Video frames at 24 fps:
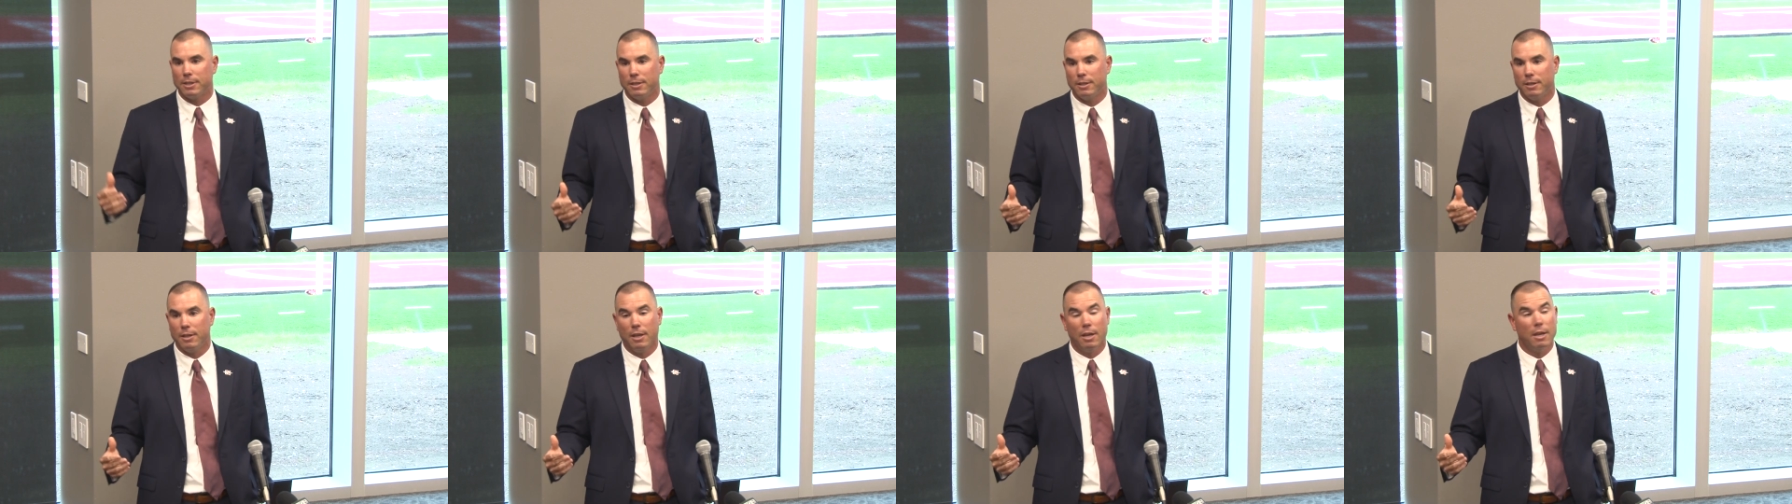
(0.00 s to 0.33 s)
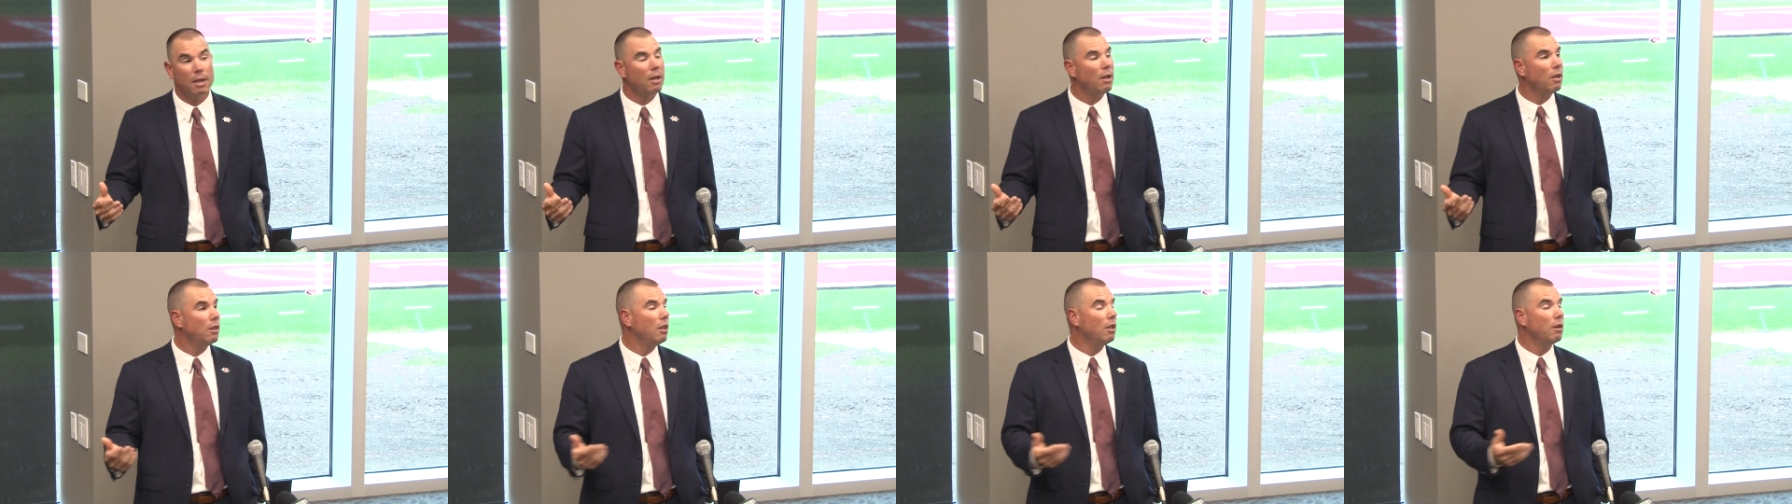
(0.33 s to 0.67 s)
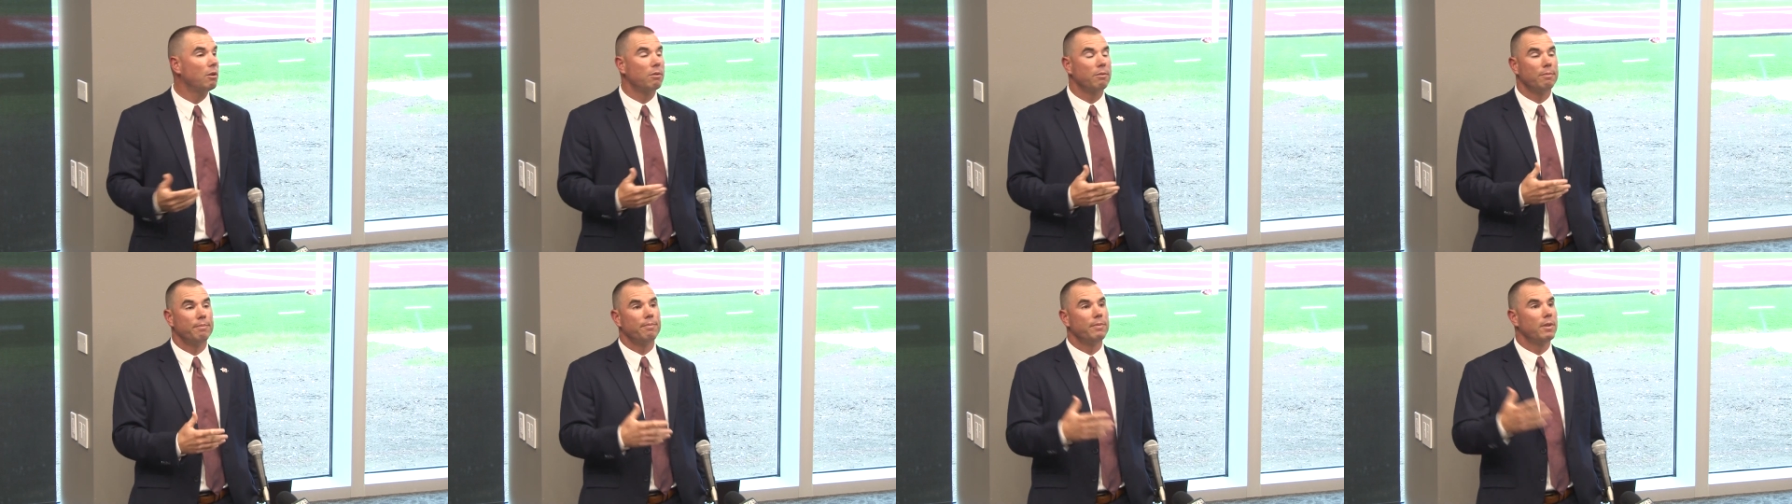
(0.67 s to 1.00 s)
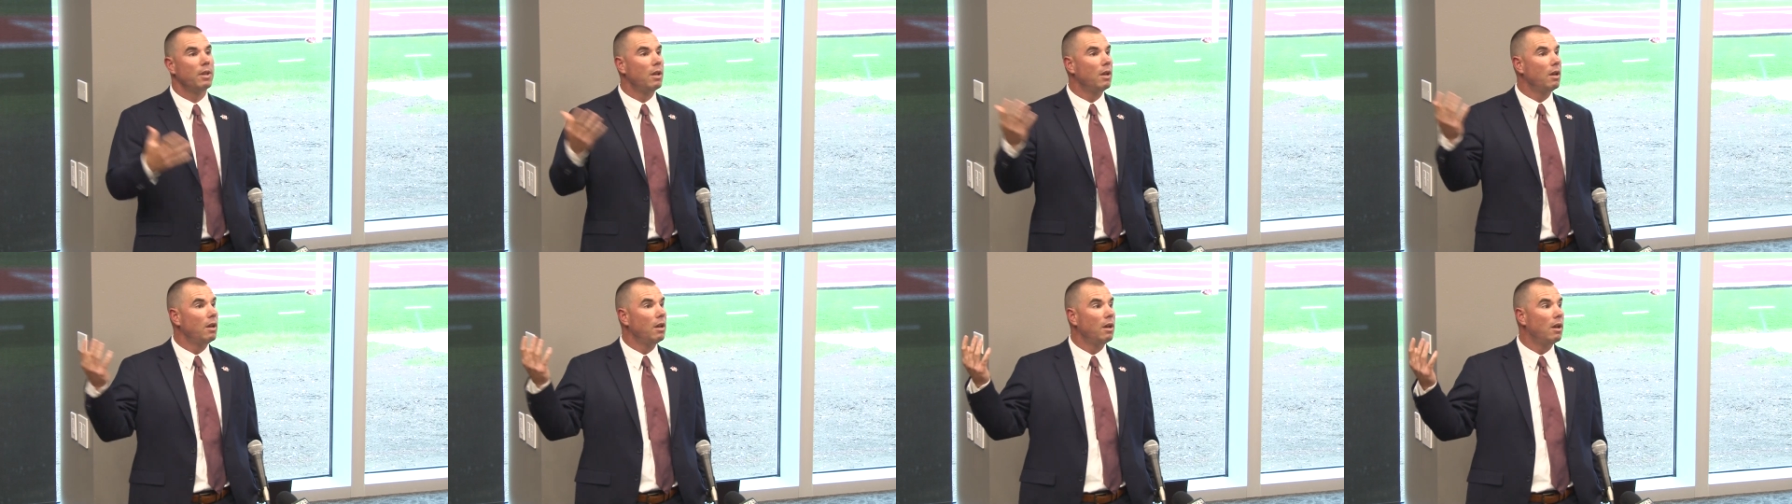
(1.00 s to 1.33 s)
And look,
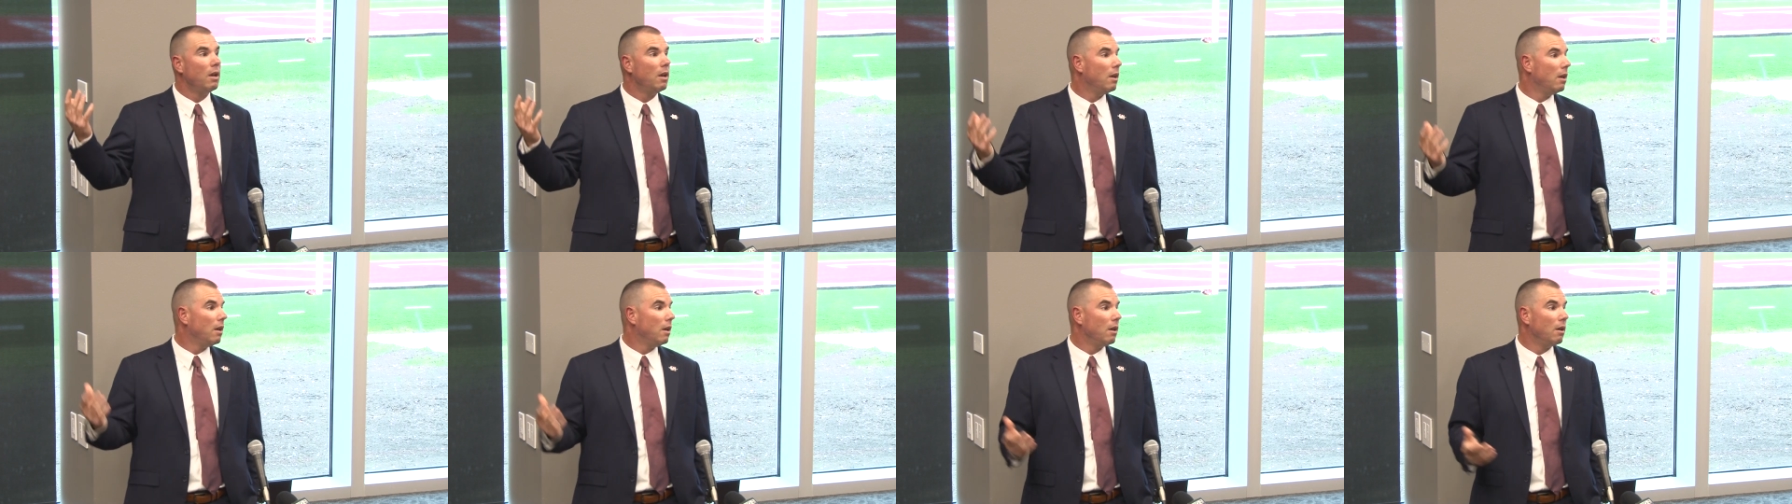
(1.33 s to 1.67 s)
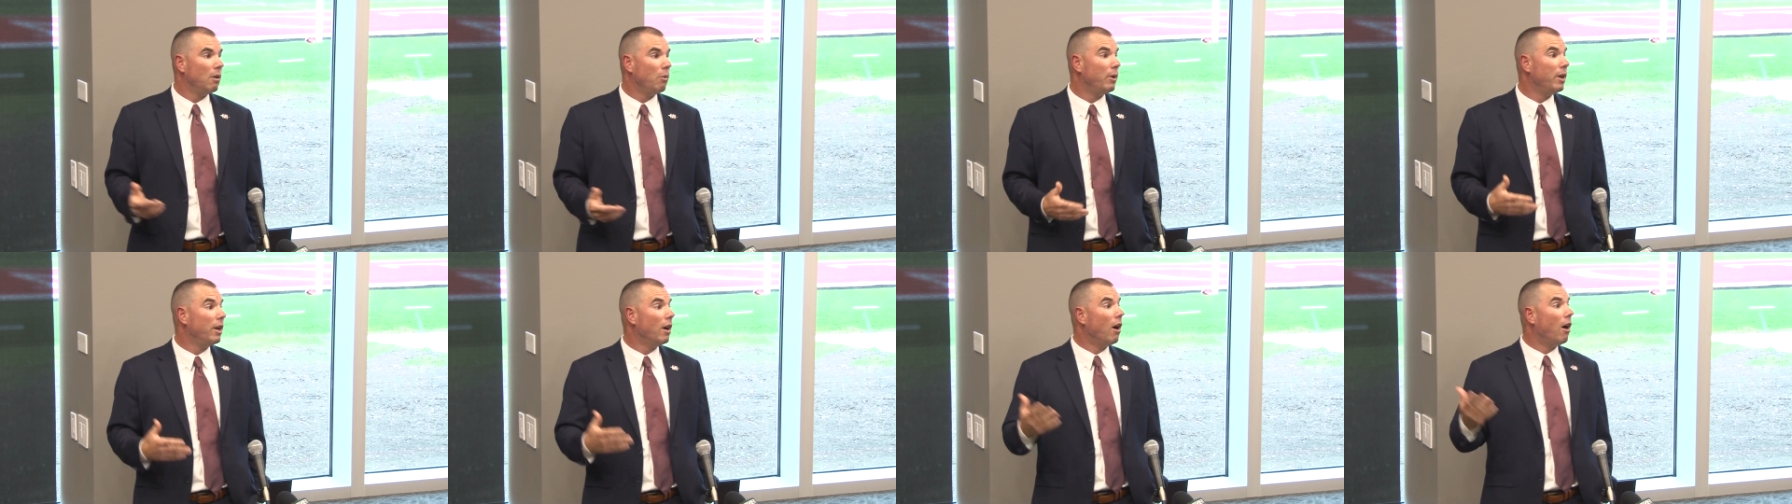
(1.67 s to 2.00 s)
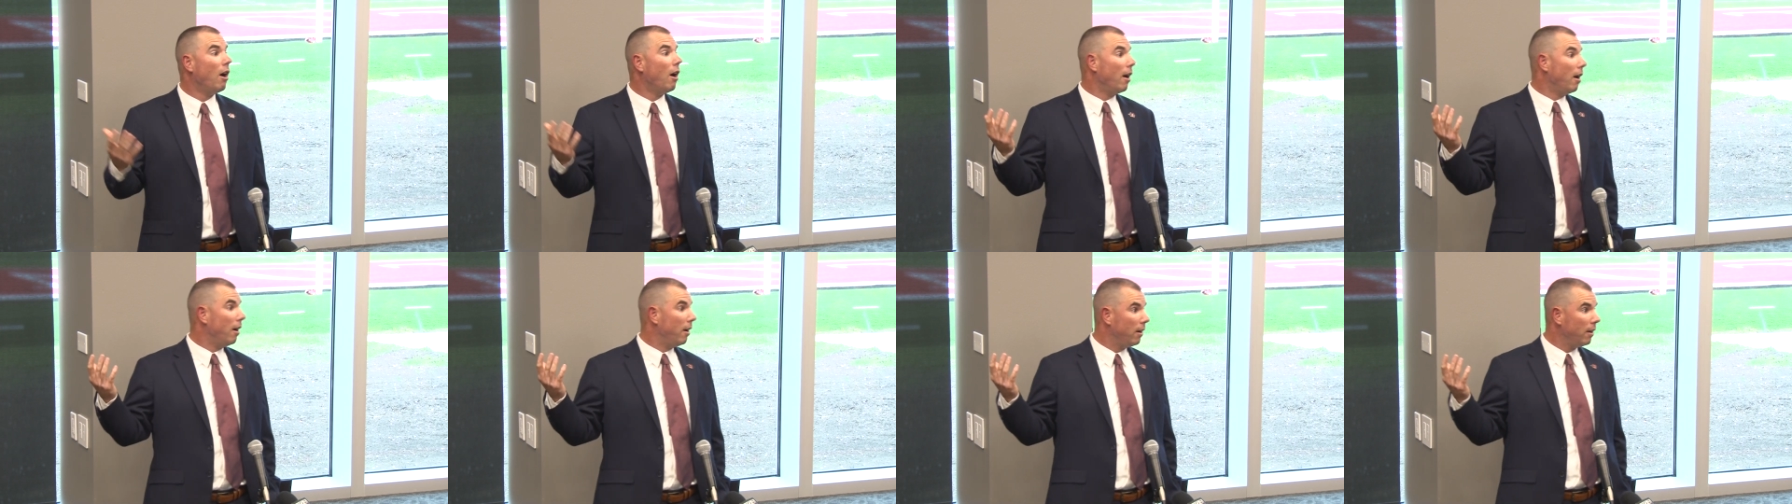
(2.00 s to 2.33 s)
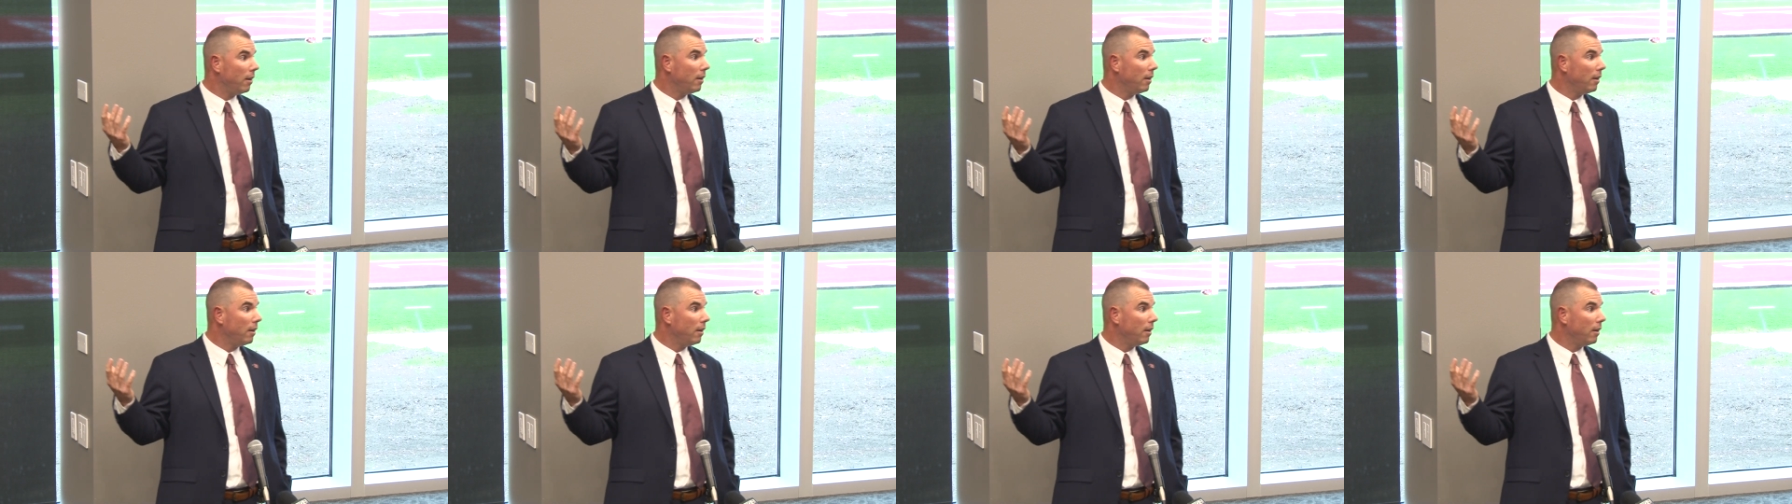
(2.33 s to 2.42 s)
we are.